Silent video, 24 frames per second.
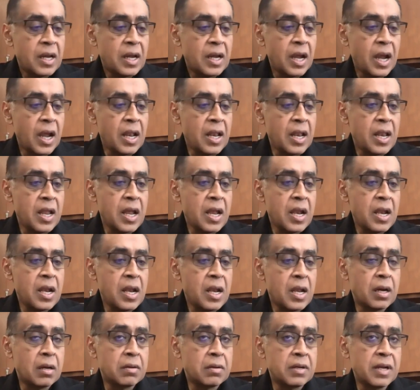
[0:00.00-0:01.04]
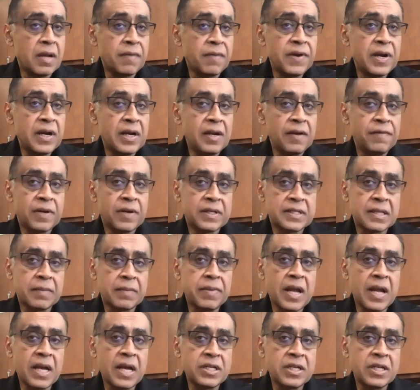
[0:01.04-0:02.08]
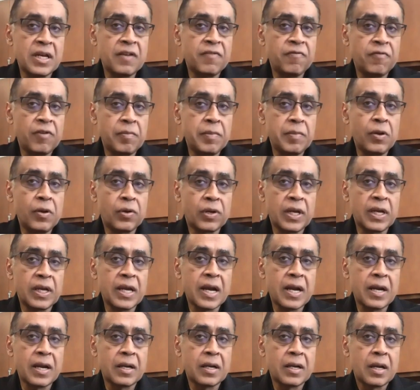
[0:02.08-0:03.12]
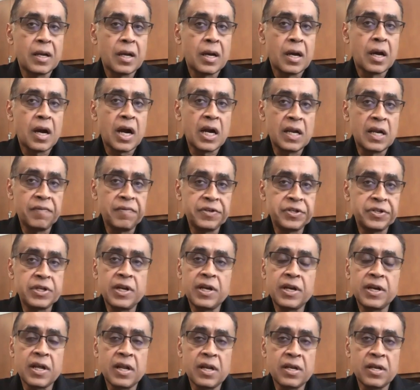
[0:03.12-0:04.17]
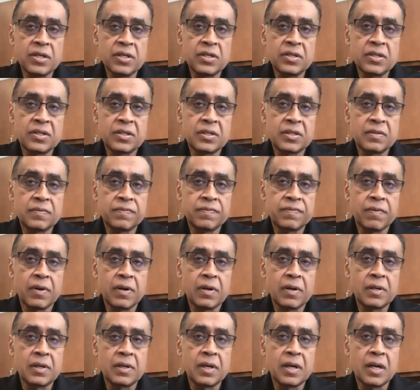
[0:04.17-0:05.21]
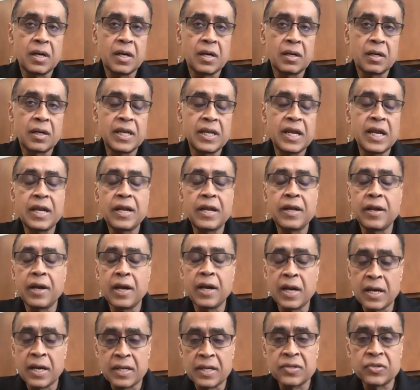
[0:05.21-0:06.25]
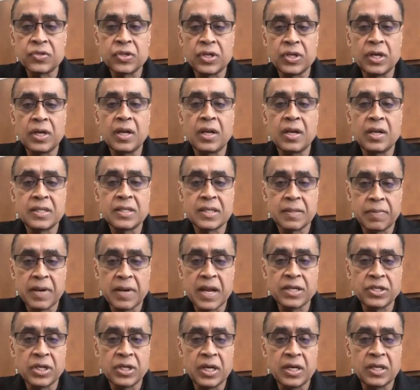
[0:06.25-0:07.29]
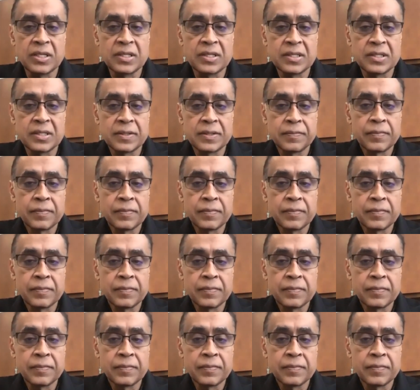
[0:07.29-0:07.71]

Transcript: And then definitely for supply chain, we'll be looking at artificial intelligence for creating redundancy in supply chains,